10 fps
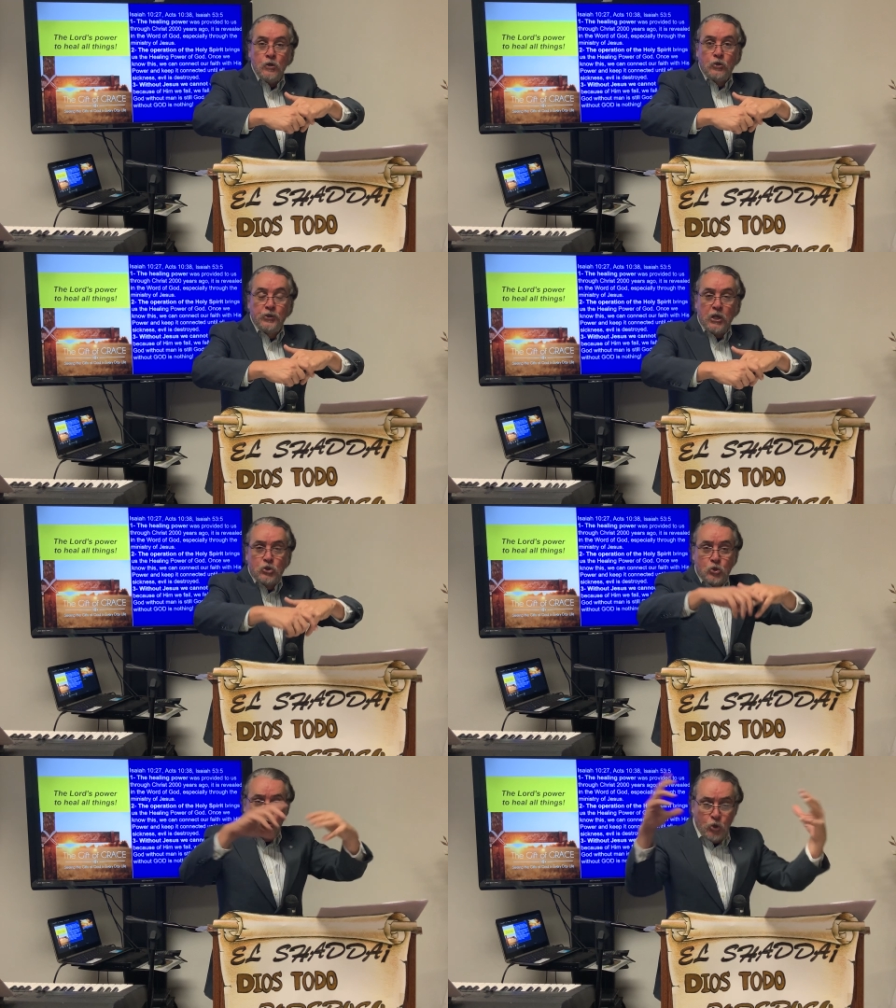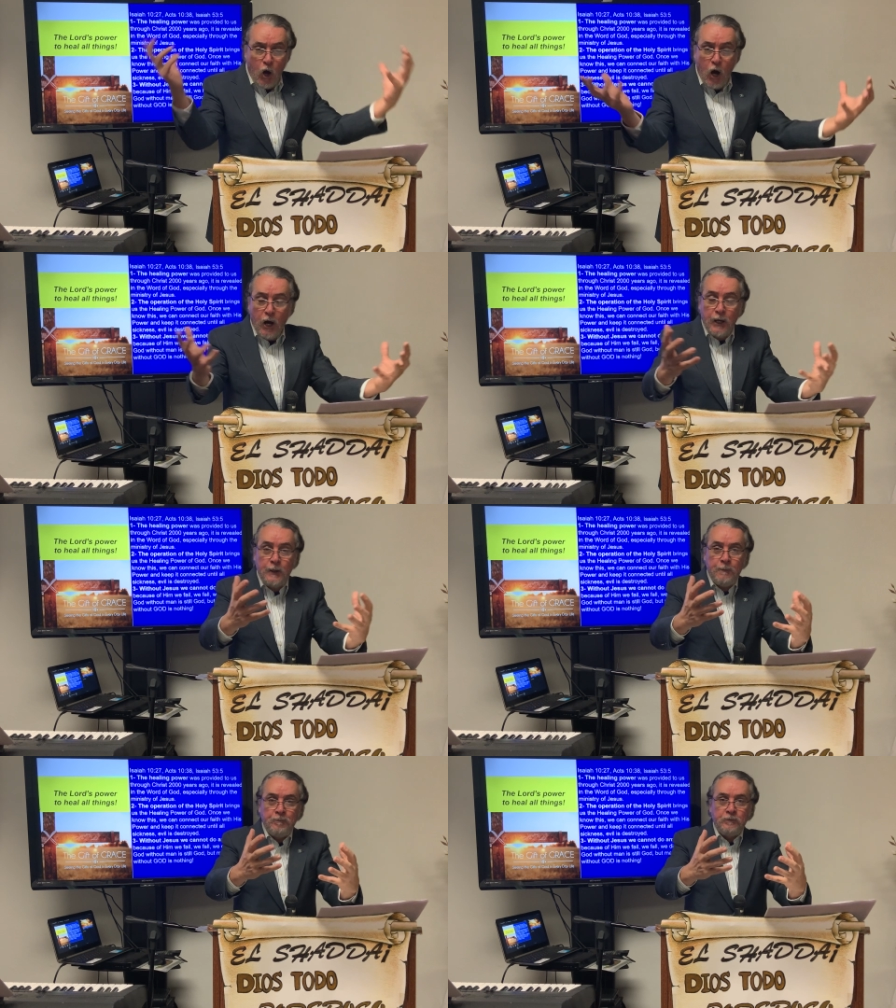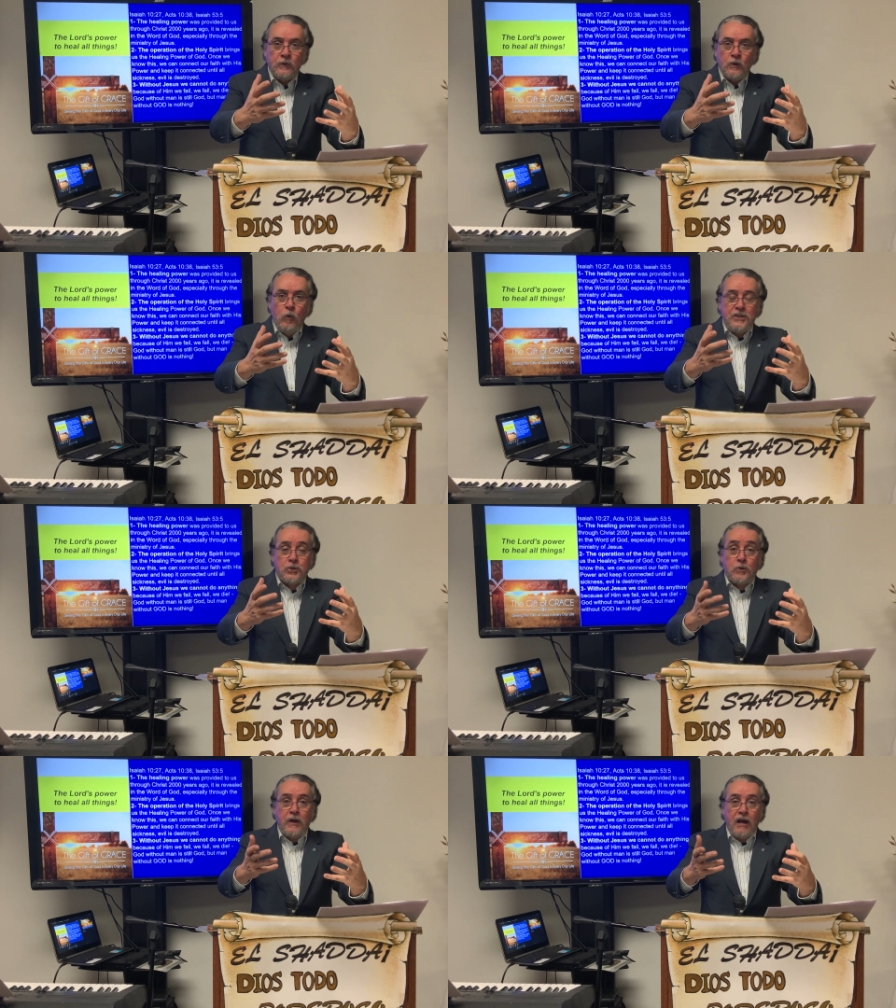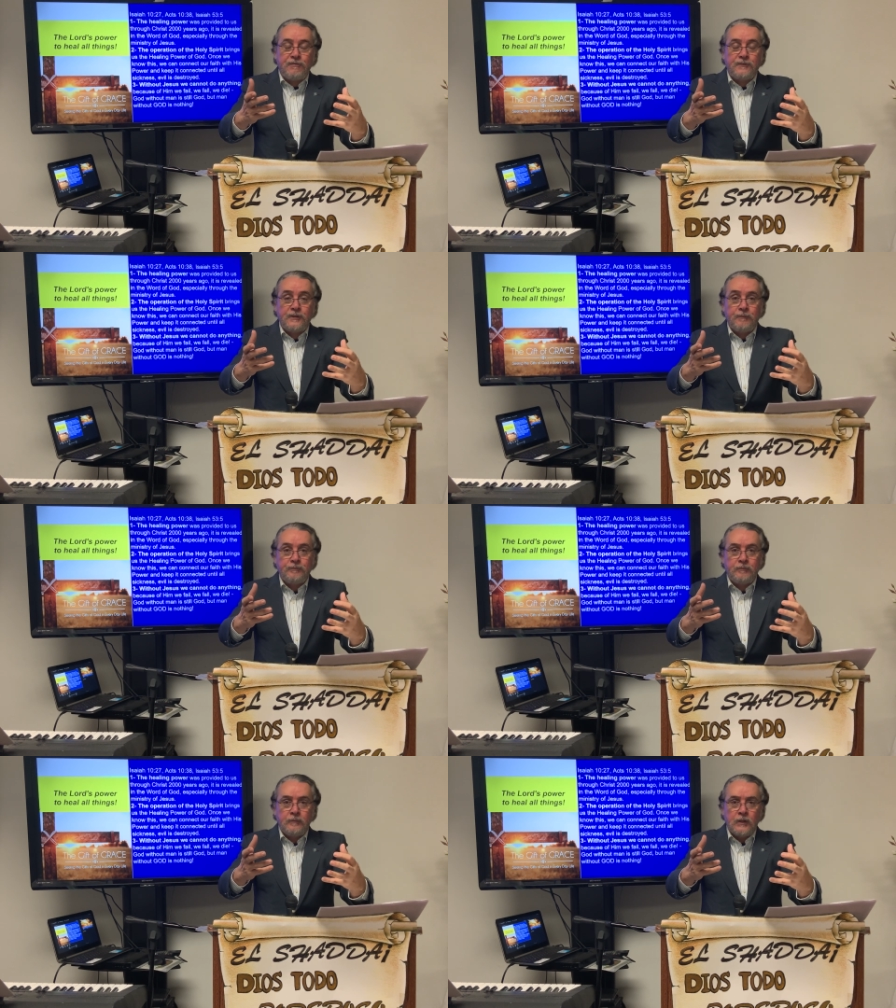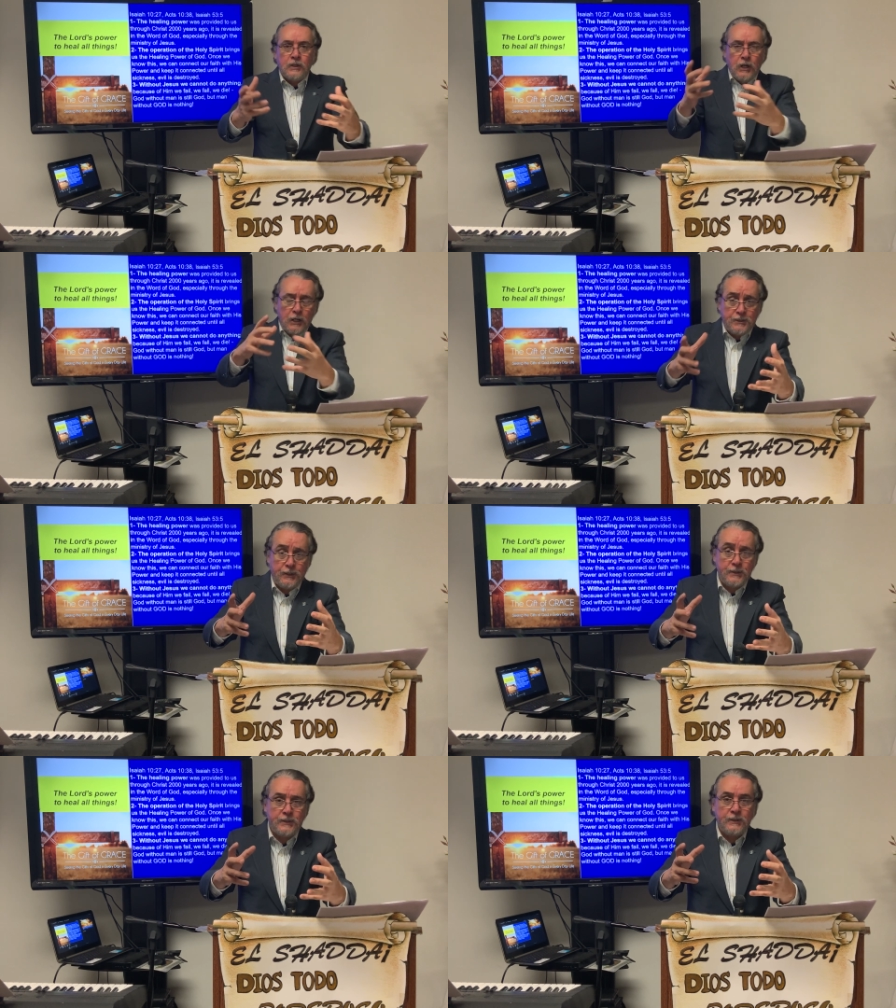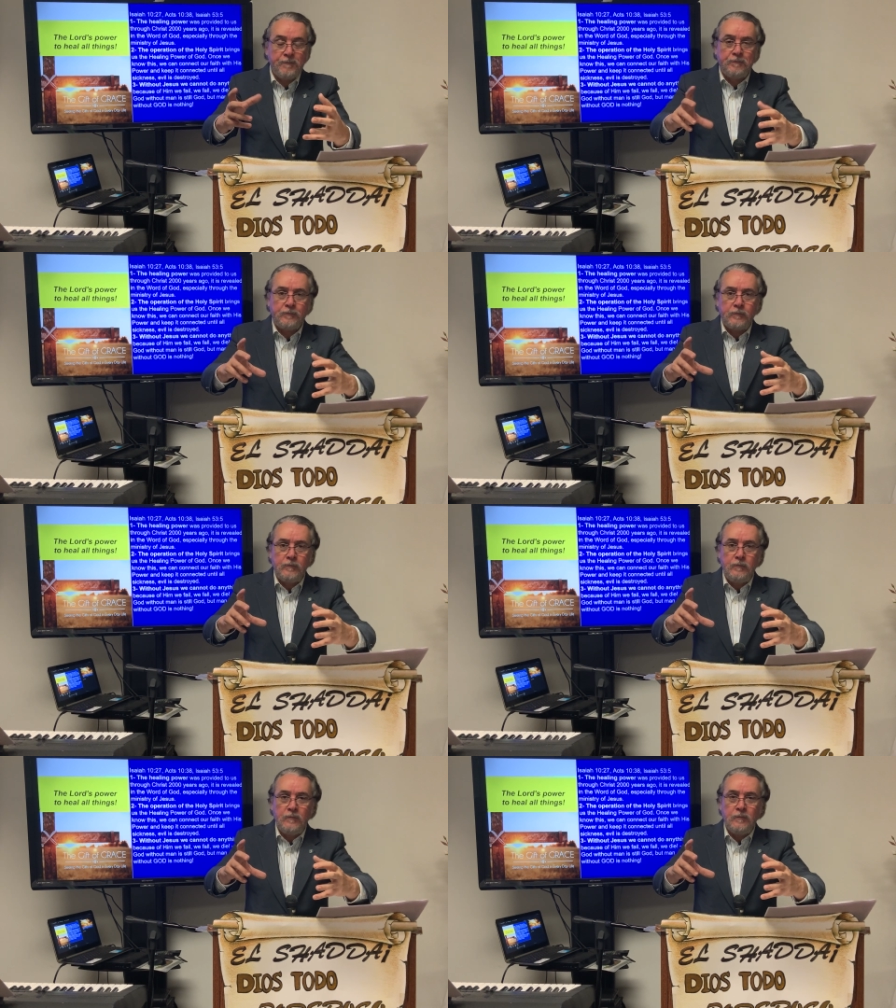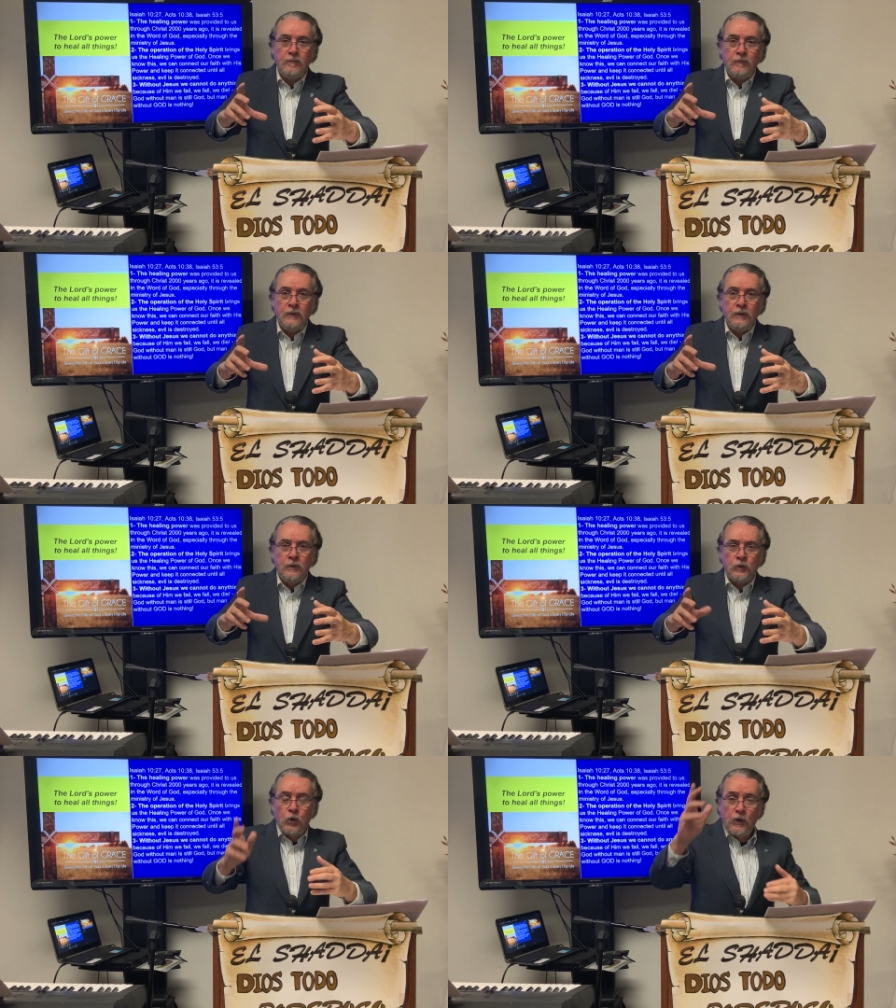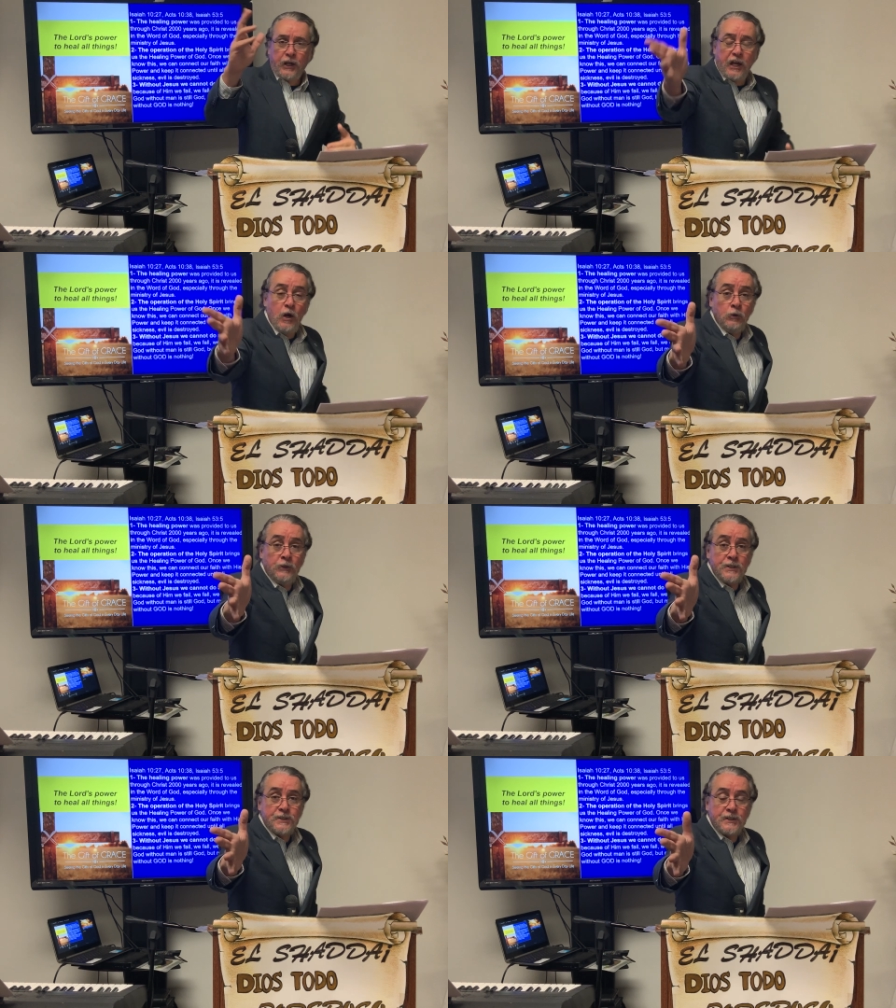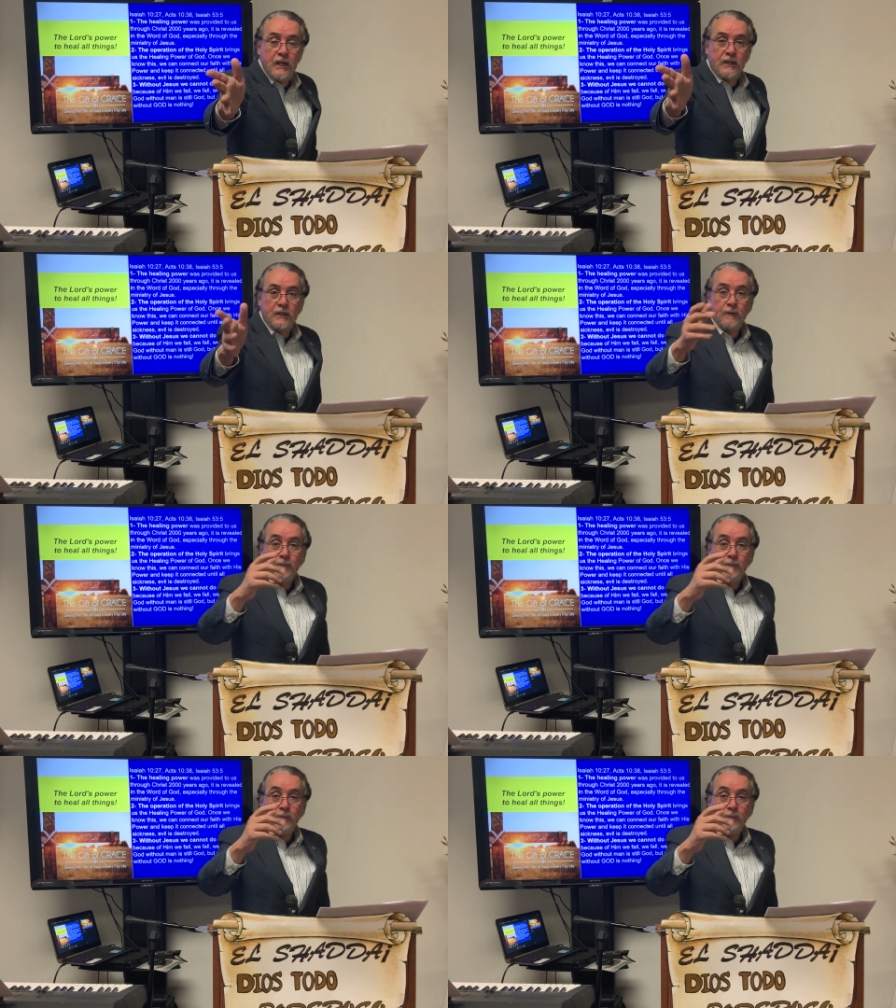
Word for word: to destroy witchcraft, curses, to heal the sick,